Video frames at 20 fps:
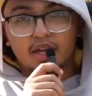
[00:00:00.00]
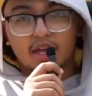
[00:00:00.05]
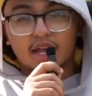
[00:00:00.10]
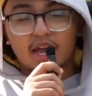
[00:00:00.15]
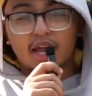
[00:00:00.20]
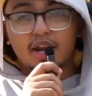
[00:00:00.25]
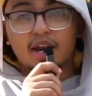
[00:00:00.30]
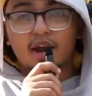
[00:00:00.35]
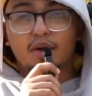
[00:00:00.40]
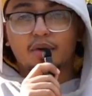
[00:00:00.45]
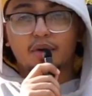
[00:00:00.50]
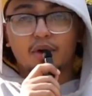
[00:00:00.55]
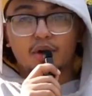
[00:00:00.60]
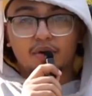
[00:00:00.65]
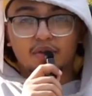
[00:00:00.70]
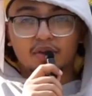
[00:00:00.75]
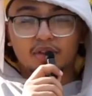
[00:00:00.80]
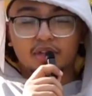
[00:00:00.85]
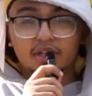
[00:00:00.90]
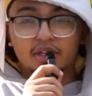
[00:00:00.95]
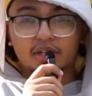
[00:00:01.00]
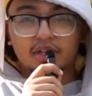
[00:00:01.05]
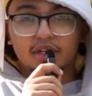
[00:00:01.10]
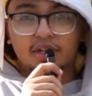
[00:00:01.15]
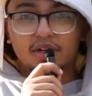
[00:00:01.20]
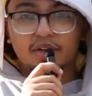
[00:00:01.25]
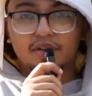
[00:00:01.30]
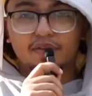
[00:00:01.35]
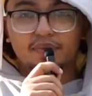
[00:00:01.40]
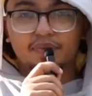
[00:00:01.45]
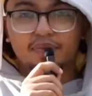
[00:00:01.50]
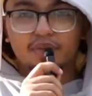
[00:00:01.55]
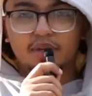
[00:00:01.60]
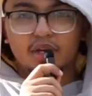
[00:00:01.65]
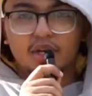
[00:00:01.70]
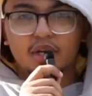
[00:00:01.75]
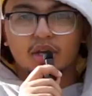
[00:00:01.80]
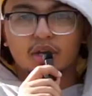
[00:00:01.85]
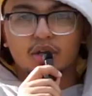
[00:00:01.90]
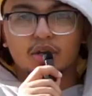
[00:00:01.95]
and now currently
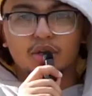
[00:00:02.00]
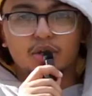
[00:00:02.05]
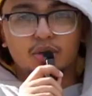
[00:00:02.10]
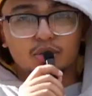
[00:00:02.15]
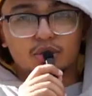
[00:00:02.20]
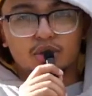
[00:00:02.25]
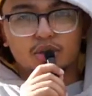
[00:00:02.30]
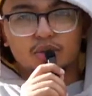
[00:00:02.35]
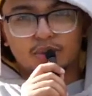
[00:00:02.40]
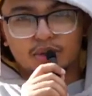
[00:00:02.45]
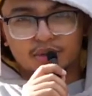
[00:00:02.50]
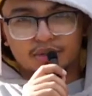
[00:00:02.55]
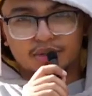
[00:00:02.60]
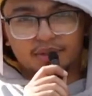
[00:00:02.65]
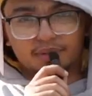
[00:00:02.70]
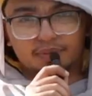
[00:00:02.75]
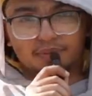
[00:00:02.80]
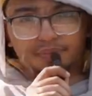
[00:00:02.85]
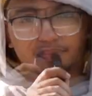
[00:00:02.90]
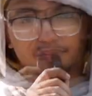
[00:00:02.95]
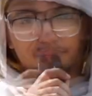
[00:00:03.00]
uses Wilson.